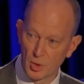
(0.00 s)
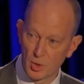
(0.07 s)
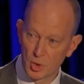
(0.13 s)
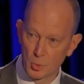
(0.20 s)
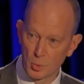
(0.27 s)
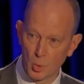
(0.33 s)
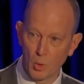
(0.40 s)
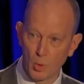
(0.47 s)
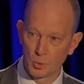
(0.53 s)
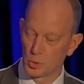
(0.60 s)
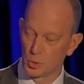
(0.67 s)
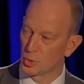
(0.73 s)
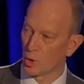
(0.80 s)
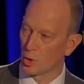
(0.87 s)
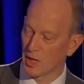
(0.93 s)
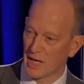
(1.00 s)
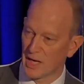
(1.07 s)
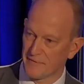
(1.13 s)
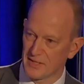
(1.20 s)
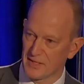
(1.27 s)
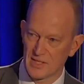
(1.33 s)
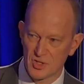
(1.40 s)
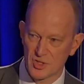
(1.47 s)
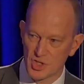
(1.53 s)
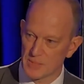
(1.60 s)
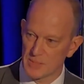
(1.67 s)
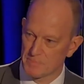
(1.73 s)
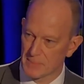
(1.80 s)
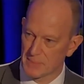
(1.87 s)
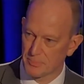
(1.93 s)
you would all have
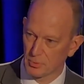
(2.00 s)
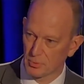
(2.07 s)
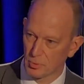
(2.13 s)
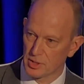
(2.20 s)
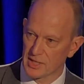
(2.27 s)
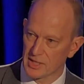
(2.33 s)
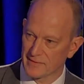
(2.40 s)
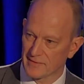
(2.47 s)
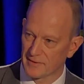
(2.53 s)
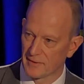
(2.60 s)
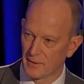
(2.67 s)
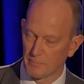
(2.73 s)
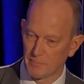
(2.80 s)
ESG people looking at